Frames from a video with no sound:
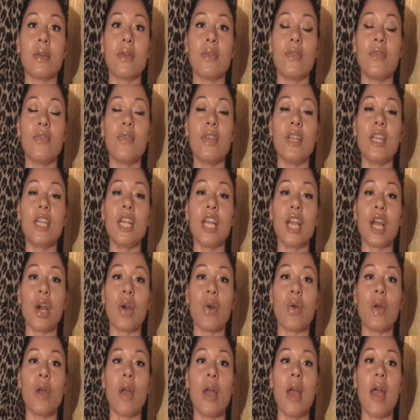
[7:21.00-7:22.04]

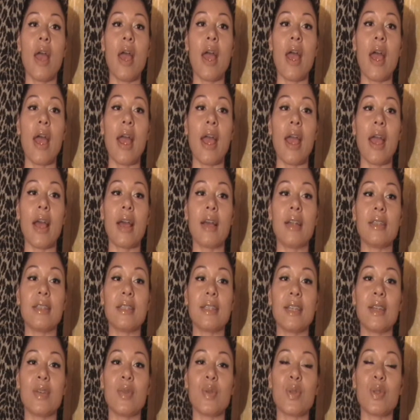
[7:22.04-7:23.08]
video,
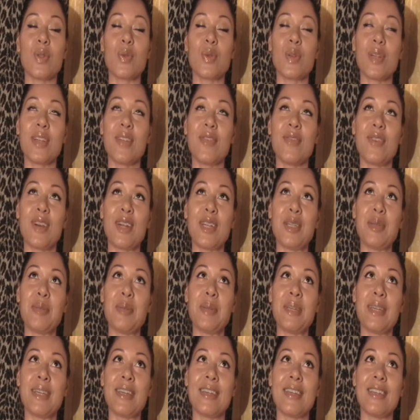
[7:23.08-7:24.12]
and it was really funny
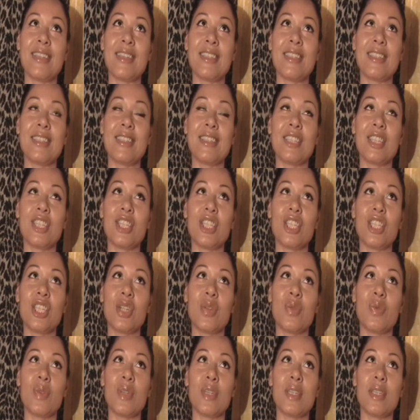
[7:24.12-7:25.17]
because
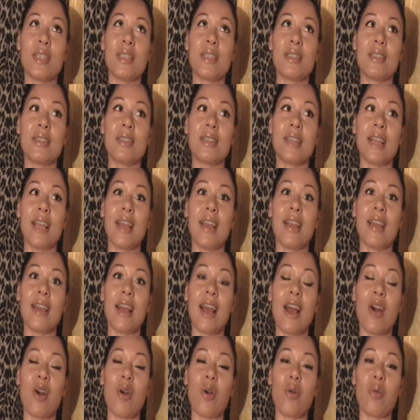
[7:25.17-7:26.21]
she was saying
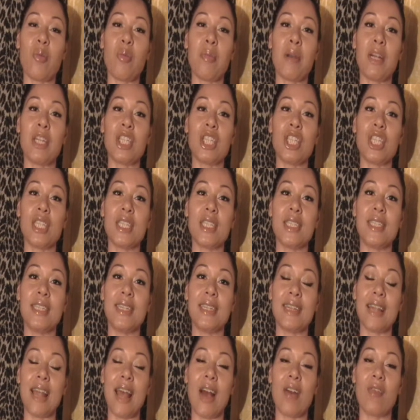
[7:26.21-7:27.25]
how much she
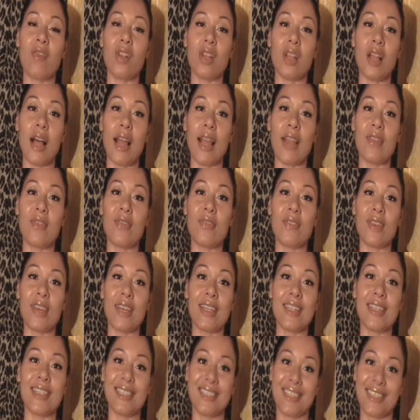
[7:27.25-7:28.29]
didn't have a life,
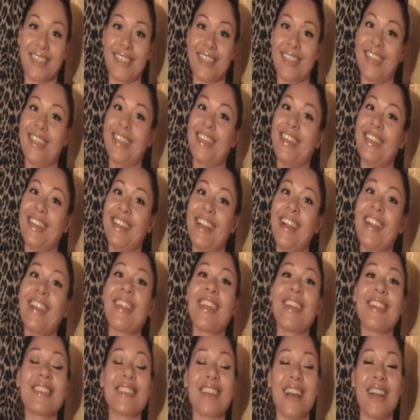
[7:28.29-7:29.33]
and
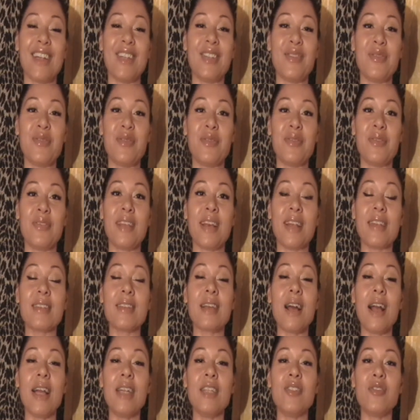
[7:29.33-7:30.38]
that's kind
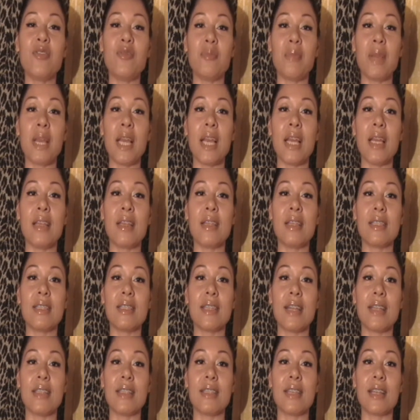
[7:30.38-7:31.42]
of me, in the
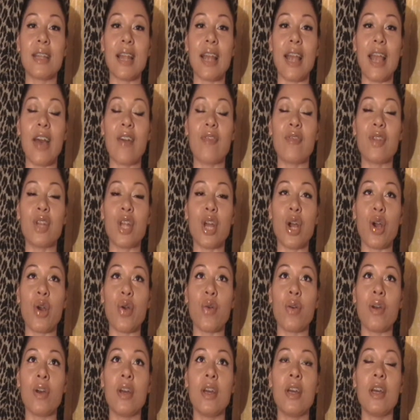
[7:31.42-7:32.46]
sense that I have
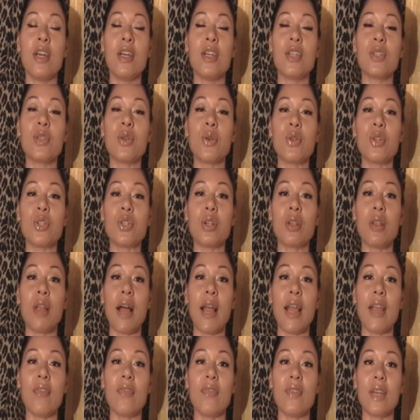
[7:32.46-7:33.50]
no social
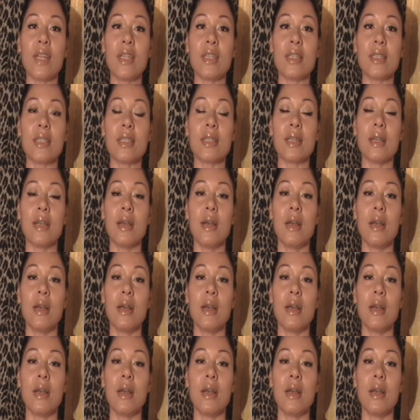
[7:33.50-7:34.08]
life, and